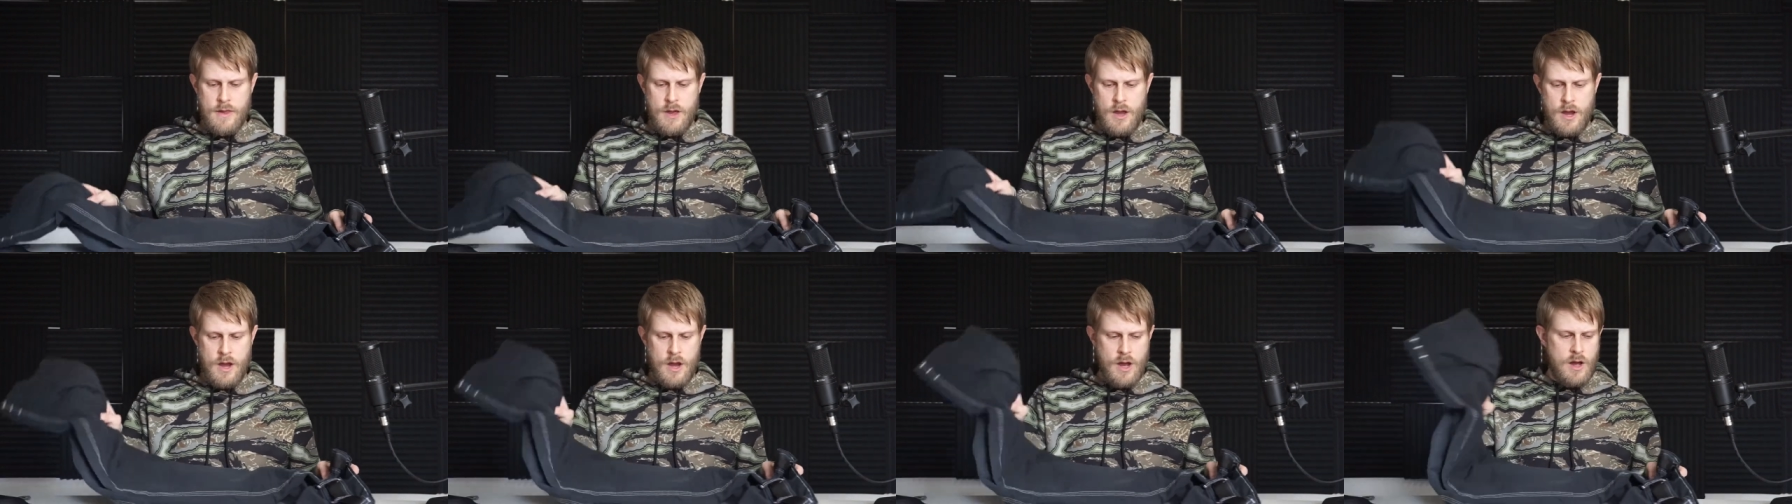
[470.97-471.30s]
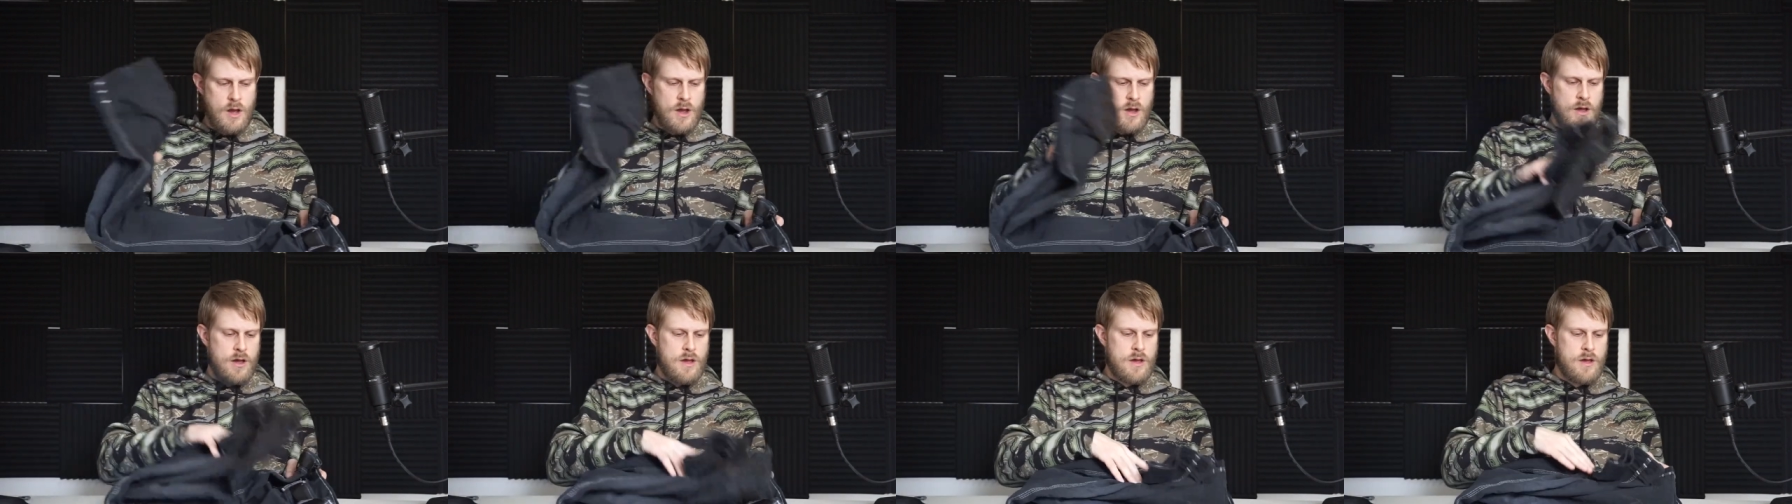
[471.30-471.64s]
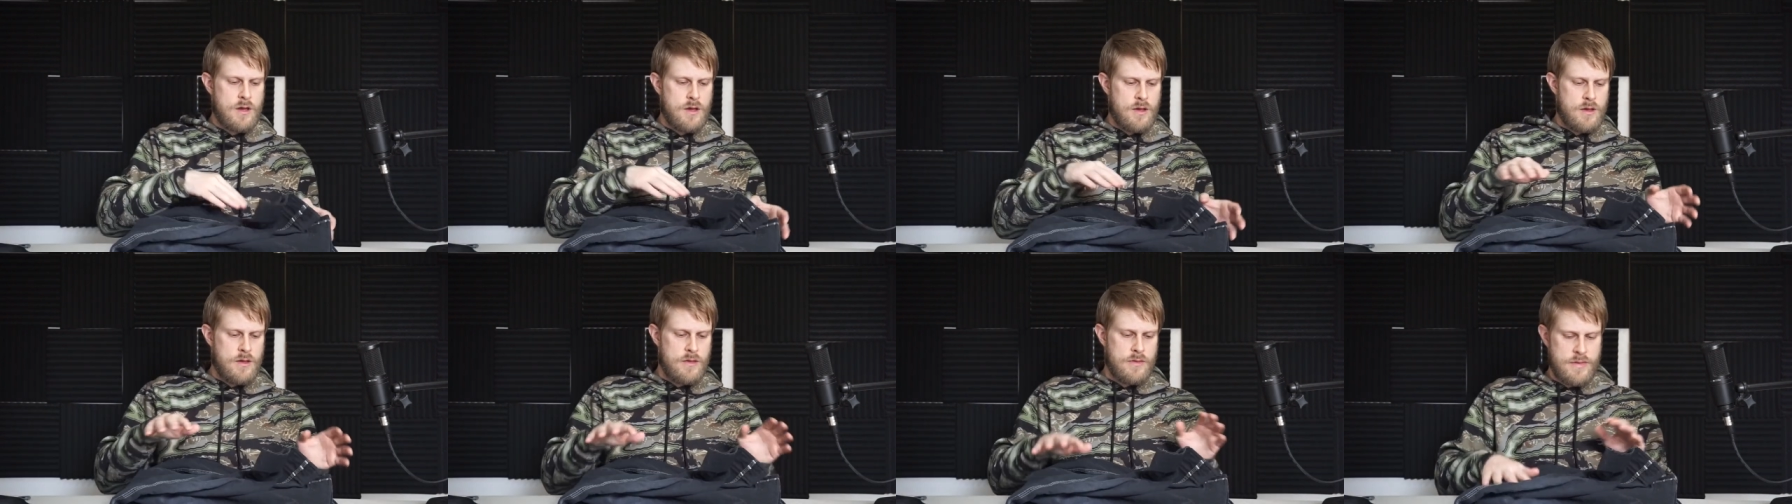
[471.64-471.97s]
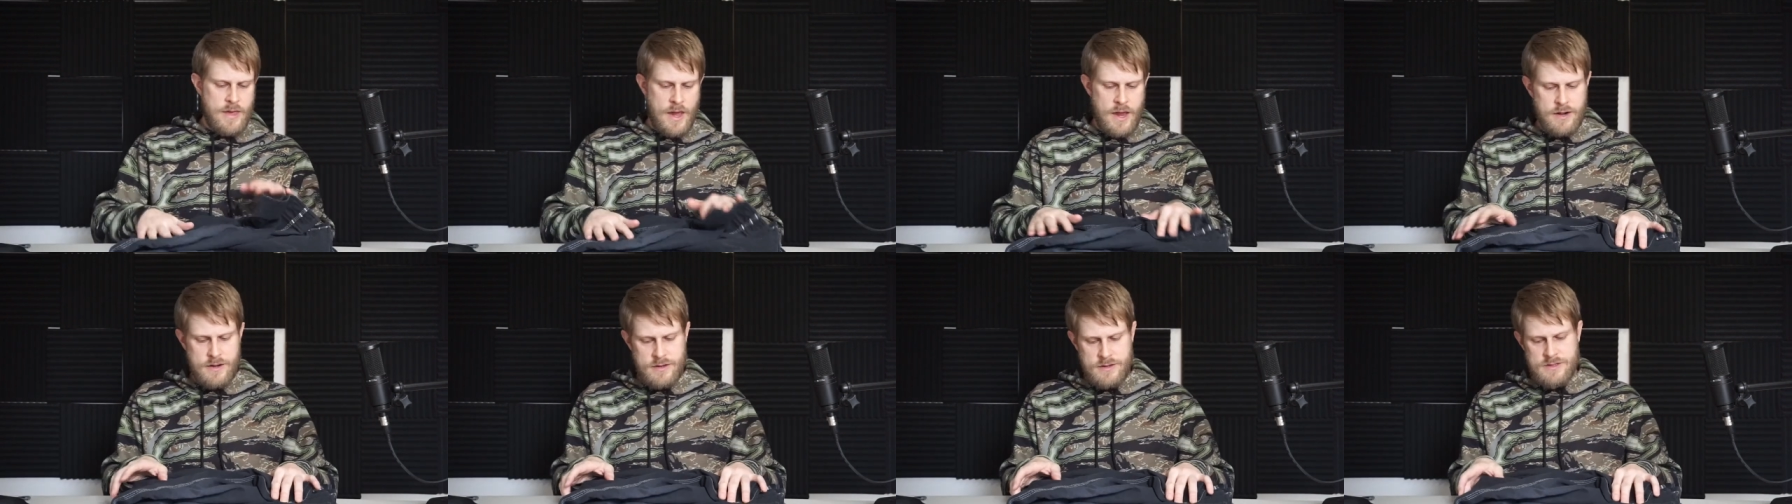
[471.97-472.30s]
uh,
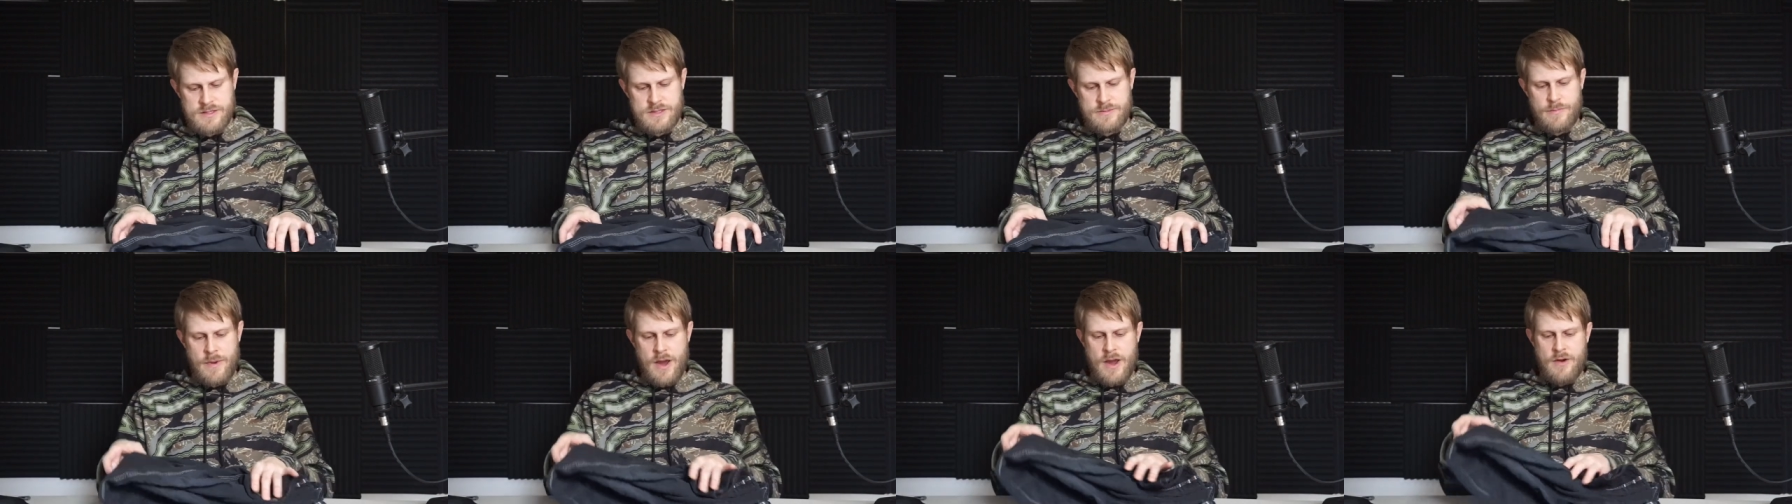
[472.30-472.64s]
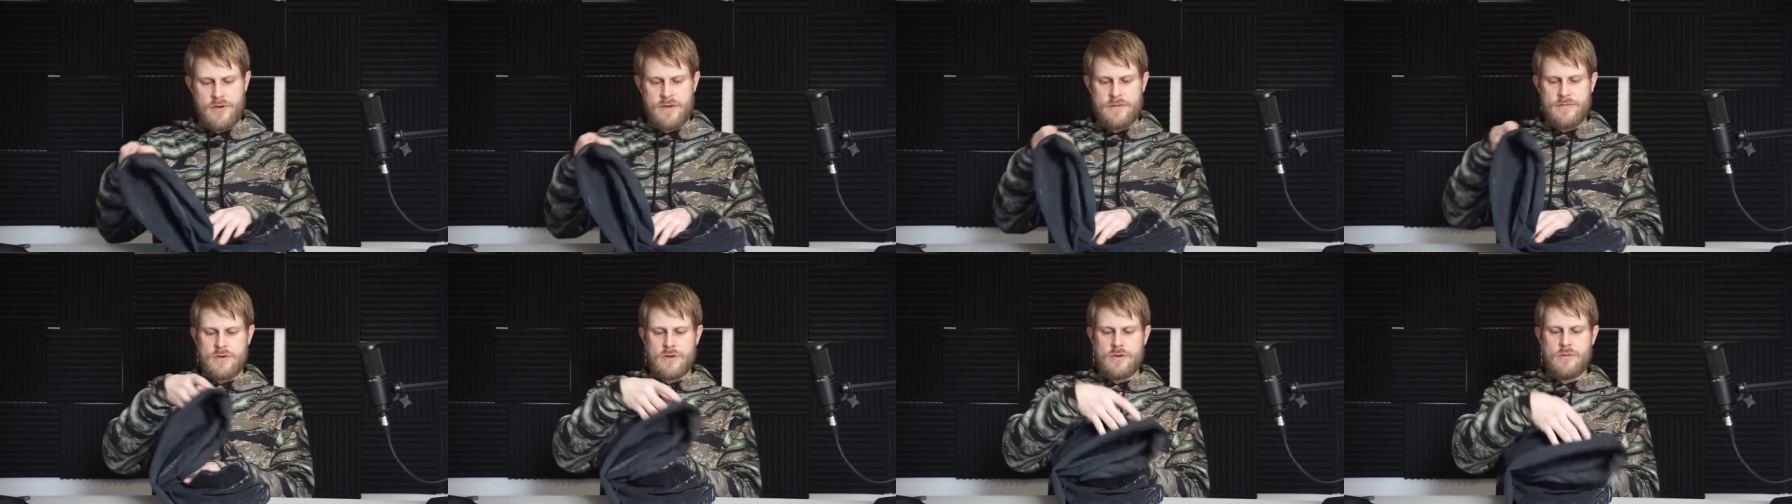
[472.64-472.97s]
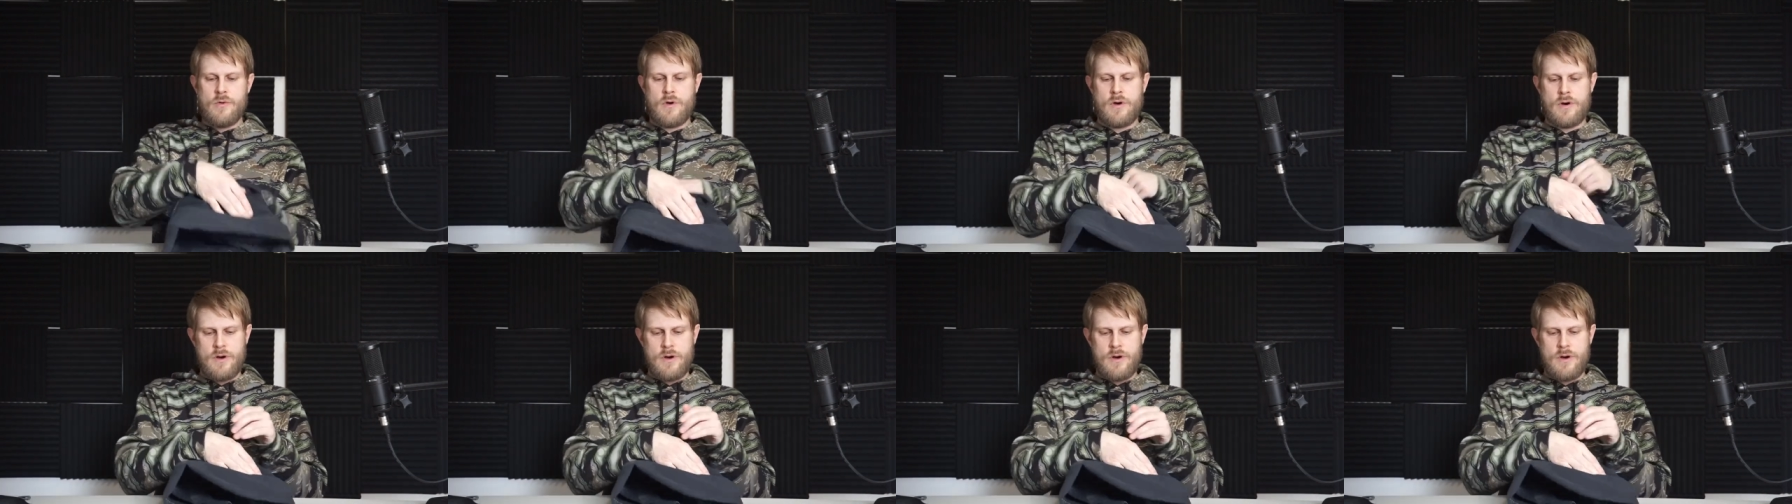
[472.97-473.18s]
that is my review